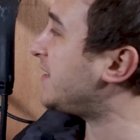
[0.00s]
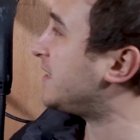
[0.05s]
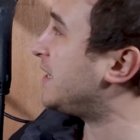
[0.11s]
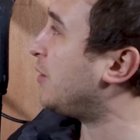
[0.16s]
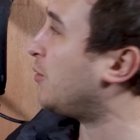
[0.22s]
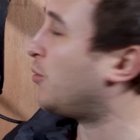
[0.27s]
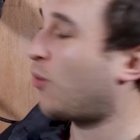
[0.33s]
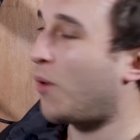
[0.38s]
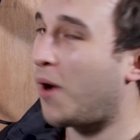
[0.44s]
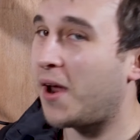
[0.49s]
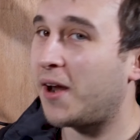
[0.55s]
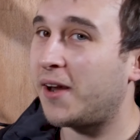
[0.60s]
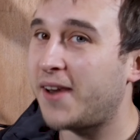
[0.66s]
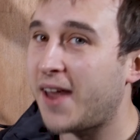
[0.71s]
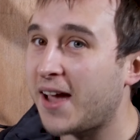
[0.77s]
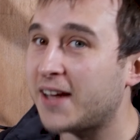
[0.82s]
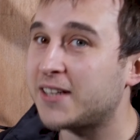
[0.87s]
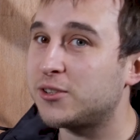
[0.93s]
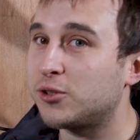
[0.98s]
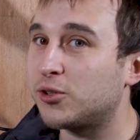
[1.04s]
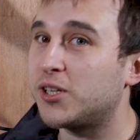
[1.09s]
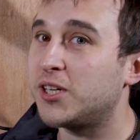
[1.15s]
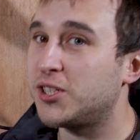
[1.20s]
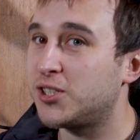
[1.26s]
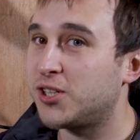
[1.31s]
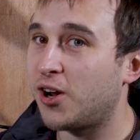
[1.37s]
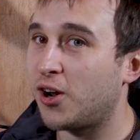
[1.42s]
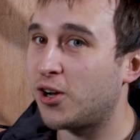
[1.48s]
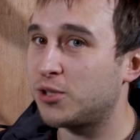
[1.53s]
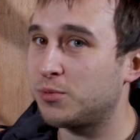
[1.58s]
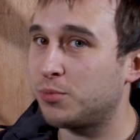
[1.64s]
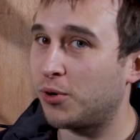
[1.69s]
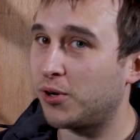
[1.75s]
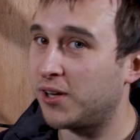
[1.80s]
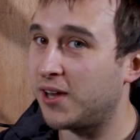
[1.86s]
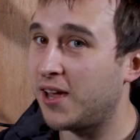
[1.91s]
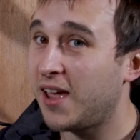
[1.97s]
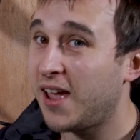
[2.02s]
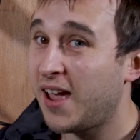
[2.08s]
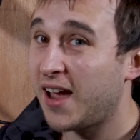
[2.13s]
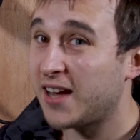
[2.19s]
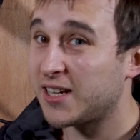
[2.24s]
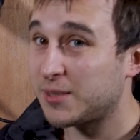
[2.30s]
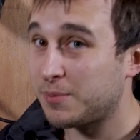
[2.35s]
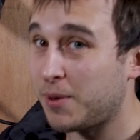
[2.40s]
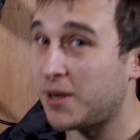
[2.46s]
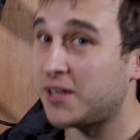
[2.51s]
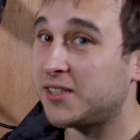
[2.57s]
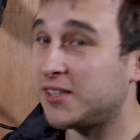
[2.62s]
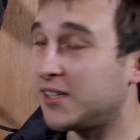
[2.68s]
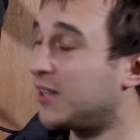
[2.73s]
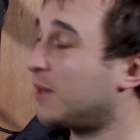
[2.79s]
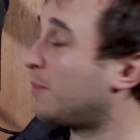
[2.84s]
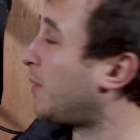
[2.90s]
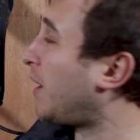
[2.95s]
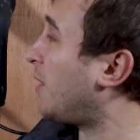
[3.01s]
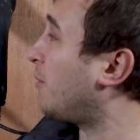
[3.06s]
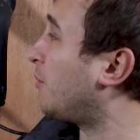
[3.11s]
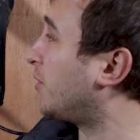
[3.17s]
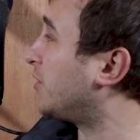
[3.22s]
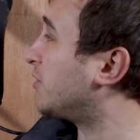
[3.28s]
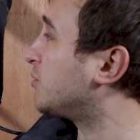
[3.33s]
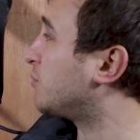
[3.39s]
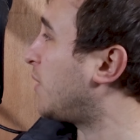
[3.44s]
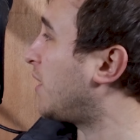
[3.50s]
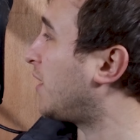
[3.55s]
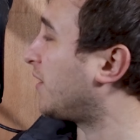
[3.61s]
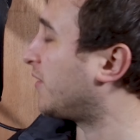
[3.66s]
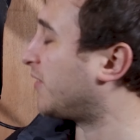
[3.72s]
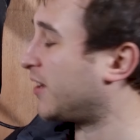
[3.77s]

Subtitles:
still quite a nice looking charge point, especially the black one as well.